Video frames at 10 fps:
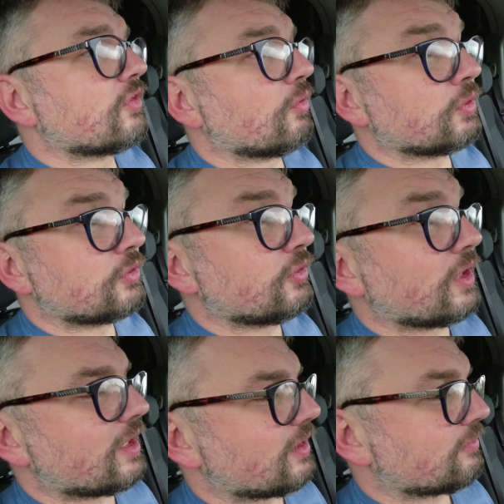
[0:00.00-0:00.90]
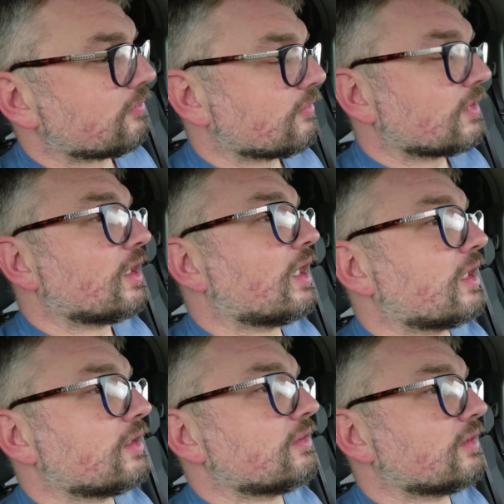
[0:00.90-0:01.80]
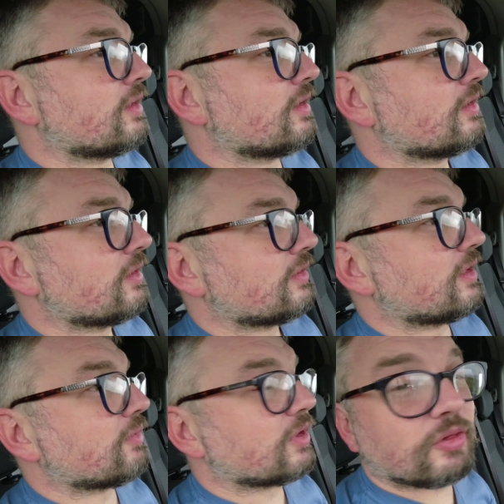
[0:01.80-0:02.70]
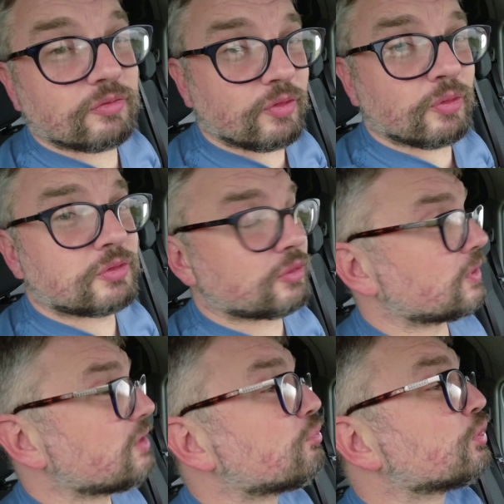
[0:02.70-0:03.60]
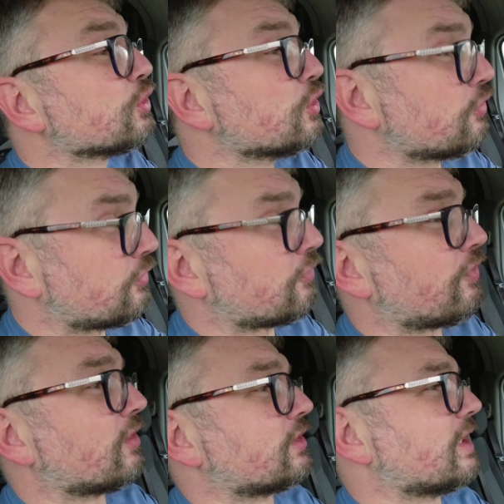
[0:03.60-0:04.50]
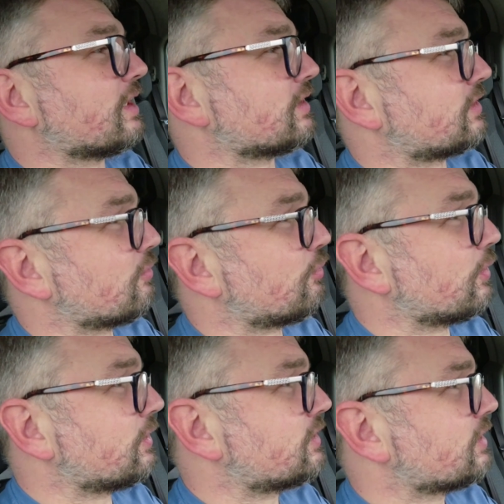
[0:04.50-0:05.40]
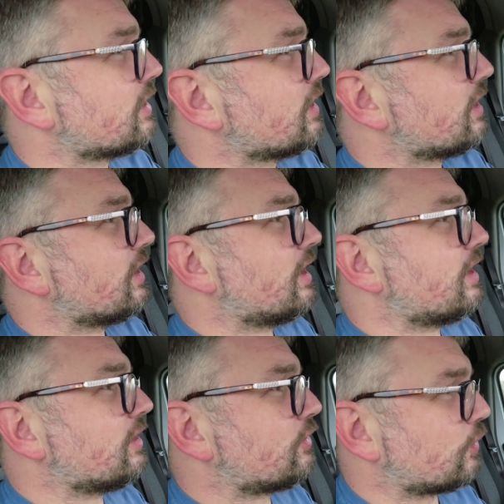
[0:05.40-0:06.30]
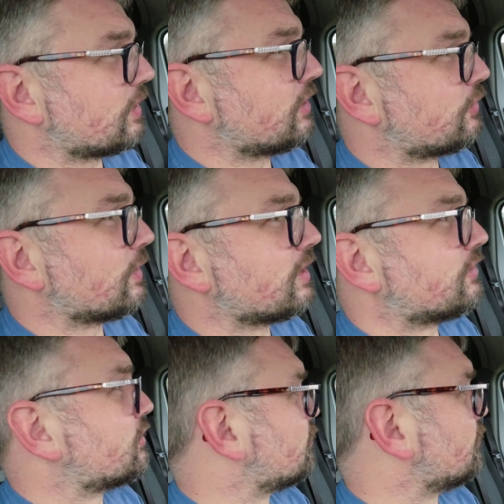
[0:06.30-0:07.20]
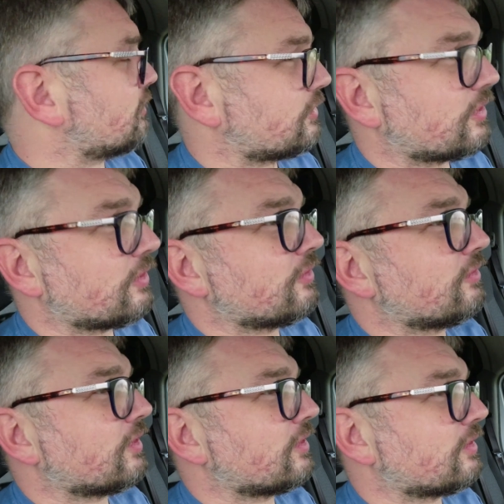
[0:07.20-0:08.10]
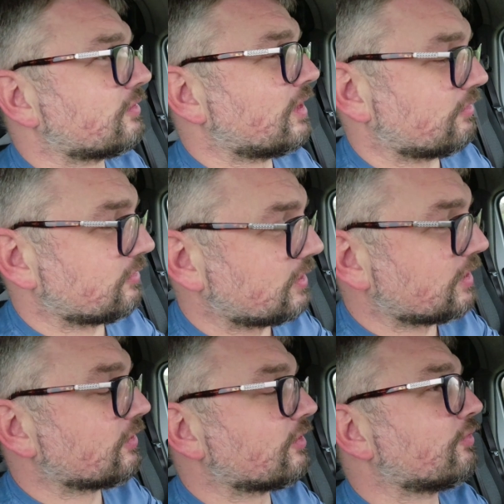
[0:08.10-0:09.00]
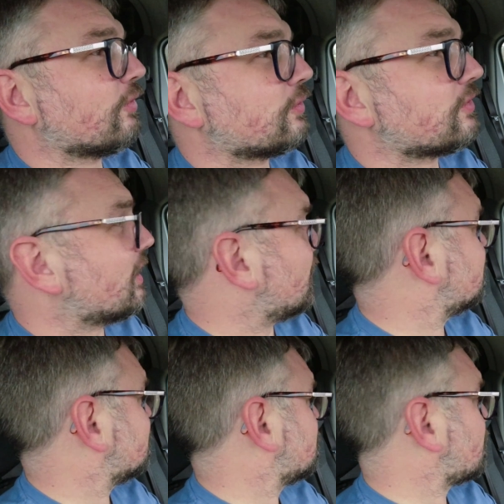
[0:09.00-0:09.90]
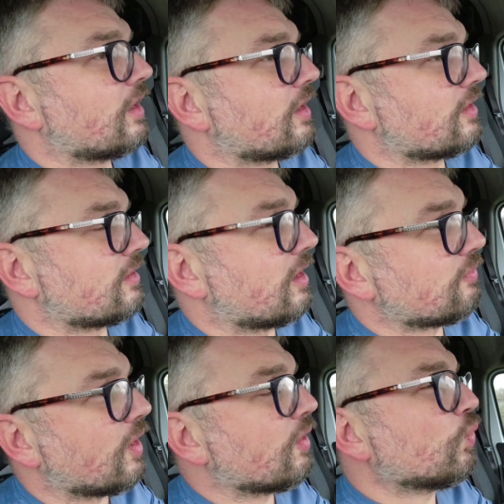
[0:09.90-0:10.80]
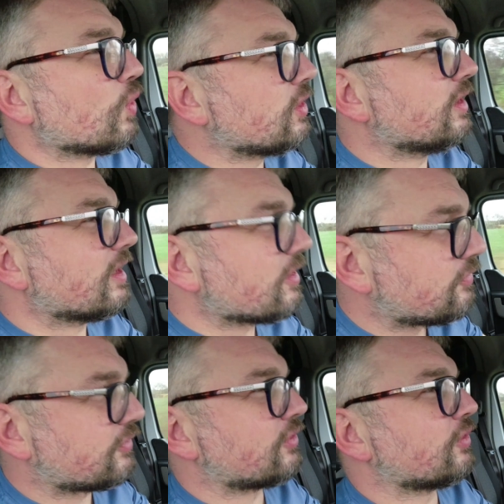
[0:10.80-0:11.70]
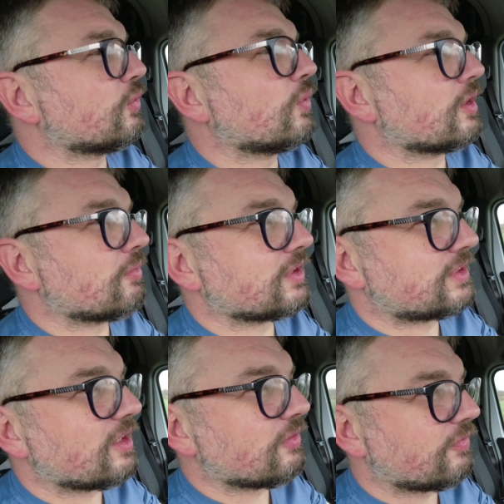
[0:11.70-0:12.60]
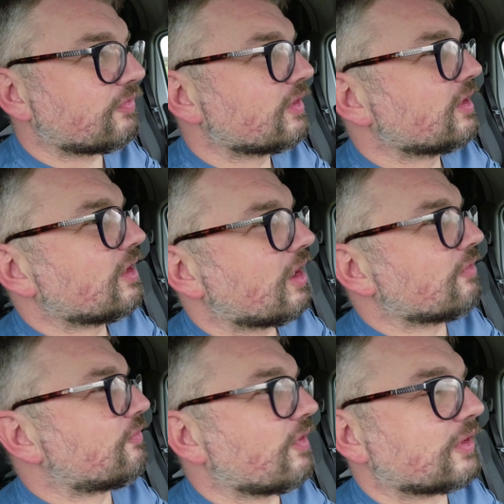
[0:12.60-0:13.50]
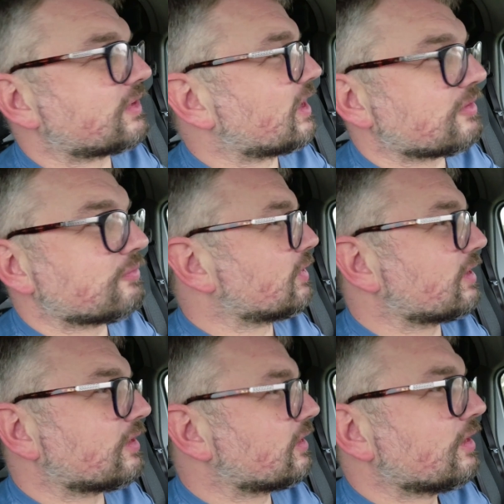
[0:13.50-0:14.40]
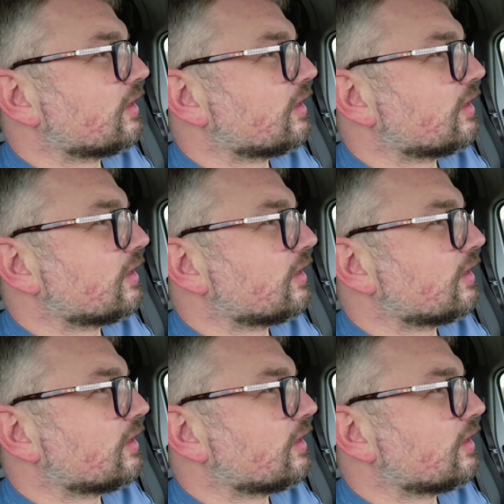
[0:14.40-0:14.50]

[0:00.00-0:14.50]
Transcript: so we'll do that, and then we can look forward to an improved Vauxhall at some point in 2022. So yeah, we're really looking forward to that. I would love to do the work myself on Vauxhall, but